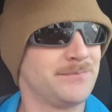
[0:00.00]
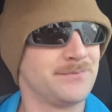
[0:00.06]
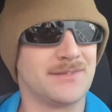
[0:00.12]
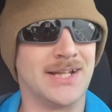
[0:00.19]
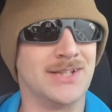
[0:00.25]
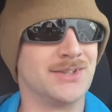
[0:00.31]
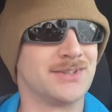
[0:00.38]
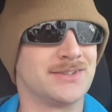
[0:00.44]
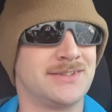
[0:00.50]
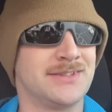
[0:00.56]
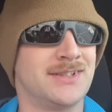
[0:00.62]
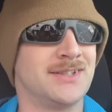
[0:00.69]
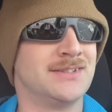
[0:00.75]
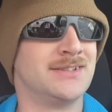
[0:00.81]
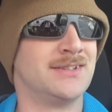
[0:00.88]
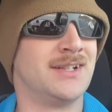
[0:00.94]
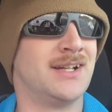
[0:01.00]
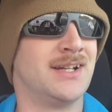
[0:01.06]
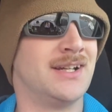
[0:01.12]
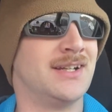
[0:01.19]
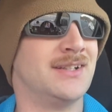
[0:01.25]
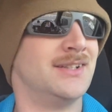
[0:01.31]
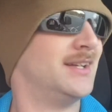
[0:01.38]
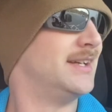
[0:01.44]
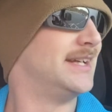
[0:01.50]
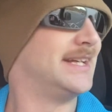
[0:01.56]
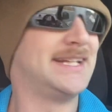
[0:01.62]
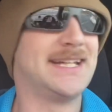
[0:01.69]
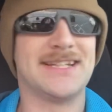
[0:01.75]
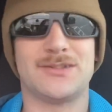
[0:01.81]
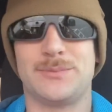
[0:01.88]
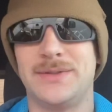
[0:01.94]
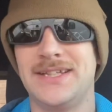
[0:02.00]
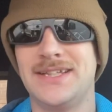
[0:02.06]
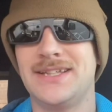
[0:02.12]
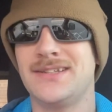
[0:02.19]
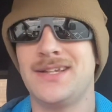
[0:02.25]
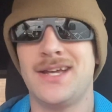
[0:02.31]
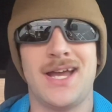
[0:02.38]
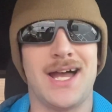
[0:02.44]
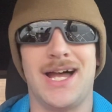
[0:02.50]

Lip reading: I looked it on ESPN.